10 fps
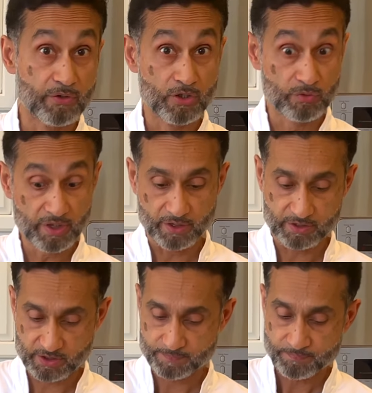ingredients.
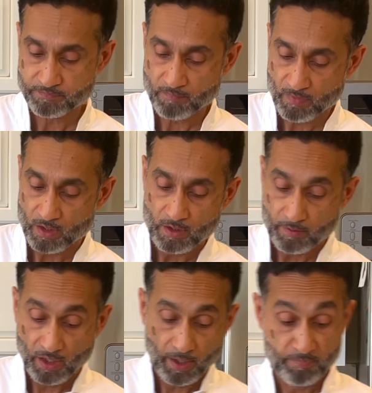
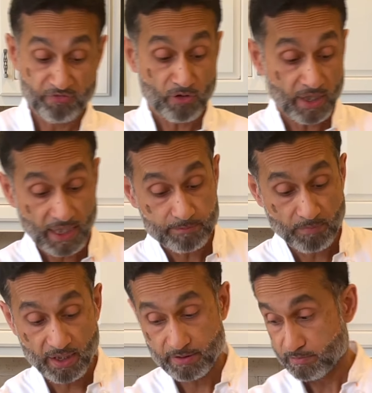And before I add
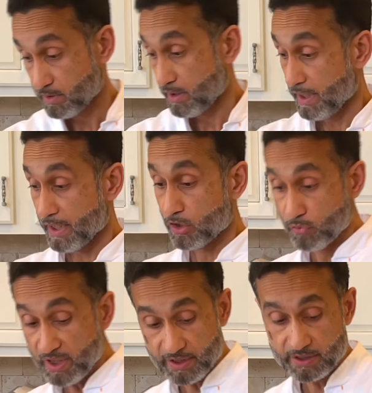my
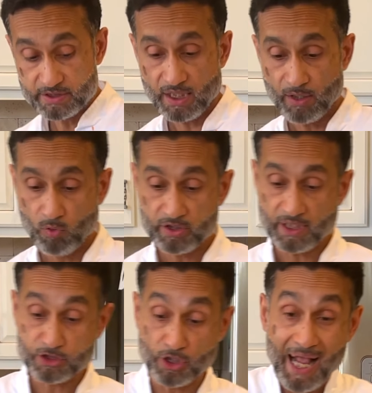ingredients, I want to
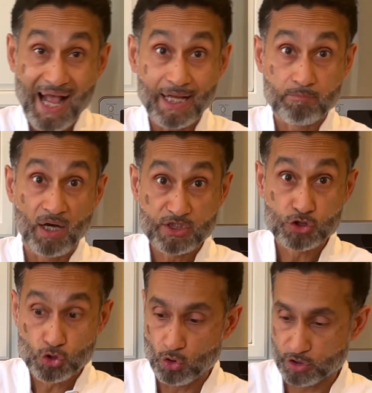actually add my
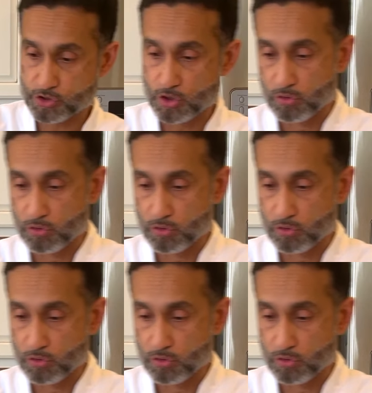sauce. So